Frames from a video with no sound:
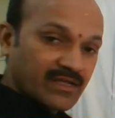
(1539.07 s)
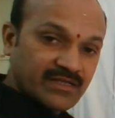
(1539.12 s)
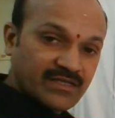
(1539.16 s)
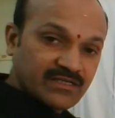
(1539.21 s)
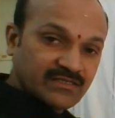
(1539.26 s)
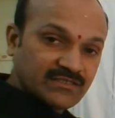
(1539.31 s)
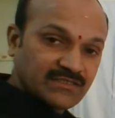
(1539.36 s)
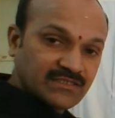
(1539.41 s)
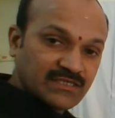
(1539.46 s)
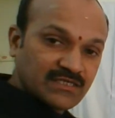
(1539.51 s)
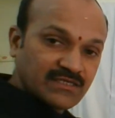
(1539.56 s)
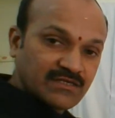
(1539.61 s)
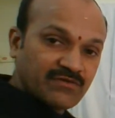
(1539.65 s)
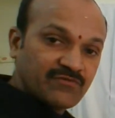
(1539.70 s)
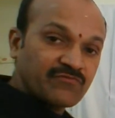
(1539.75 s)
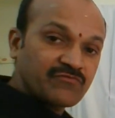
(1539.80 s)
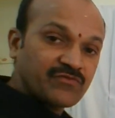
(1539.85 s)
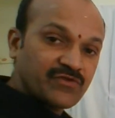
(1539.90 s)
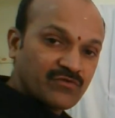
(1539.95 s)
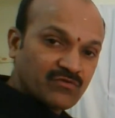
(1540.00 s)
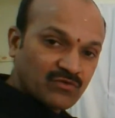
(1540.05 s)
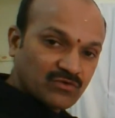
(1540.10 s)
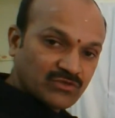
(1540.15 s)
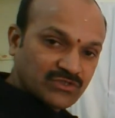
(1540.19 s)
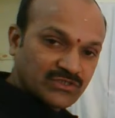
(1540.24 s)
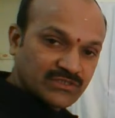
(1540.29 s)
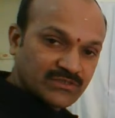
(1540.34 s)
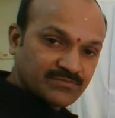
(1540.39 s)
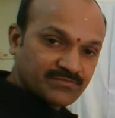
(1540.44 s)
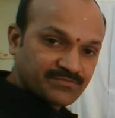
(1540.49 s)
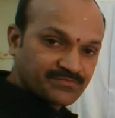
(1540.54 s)
ISC
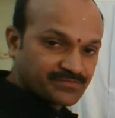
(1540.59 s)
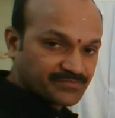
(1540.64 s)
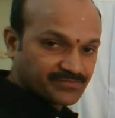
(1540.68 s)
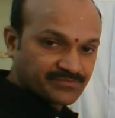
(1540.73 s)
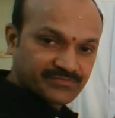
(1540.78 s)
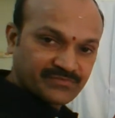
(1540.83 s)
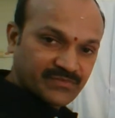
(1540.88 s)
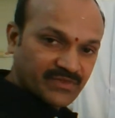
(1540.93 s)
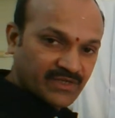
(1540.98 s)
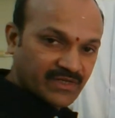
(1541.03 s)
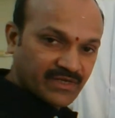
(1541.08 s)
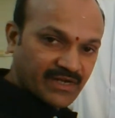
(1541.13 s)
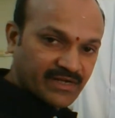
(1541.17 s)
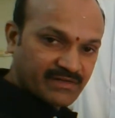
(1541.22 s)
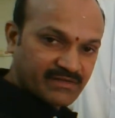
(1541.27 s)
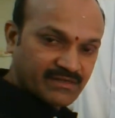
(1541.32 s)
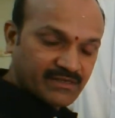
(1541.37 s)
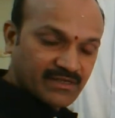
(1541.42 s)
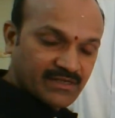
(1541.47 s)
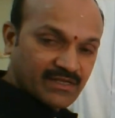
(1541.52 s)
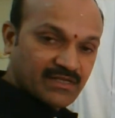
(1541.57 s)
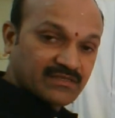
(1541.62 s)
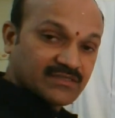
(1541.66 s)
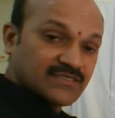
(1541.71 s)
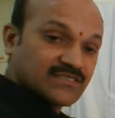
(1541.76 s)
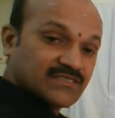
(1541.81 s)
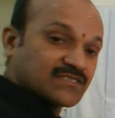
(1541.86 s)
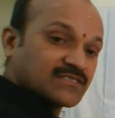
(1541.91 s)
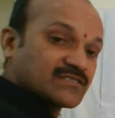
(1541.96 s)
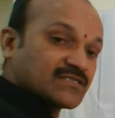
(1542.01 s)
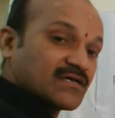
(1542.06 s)
VOC. Right.
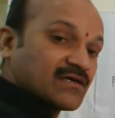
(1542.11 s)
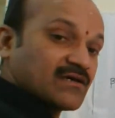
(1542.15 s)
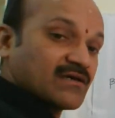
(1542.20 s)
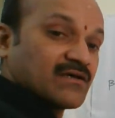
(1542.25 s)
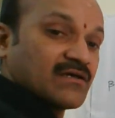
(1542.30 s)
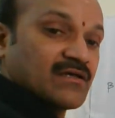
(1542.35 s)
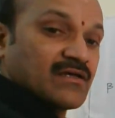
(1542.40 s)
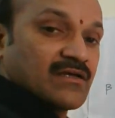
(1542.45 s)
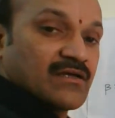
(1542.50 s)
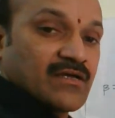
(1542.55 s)
This is the